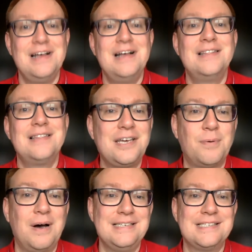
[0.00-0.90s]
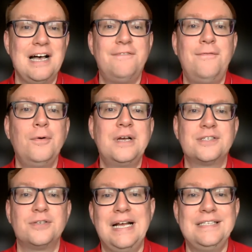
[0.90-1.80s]
Likewise, a focus
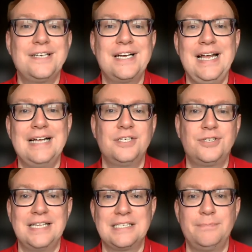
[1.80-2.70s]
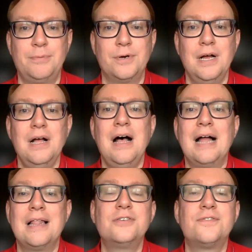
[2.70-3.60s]
on interconnected transport
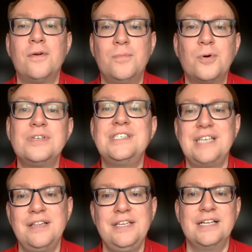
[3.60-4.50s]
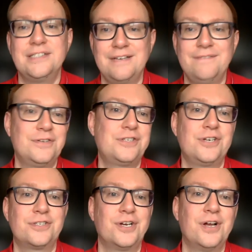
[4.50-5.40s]
allows for a more resilient
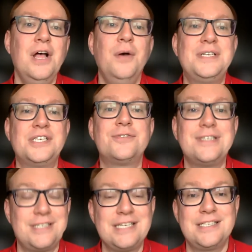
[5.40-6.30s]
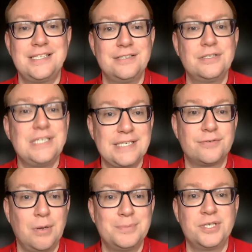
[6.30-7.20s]
infrastructure, which is resistant to
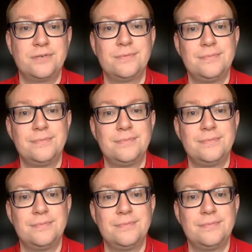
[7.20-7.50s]
disruption.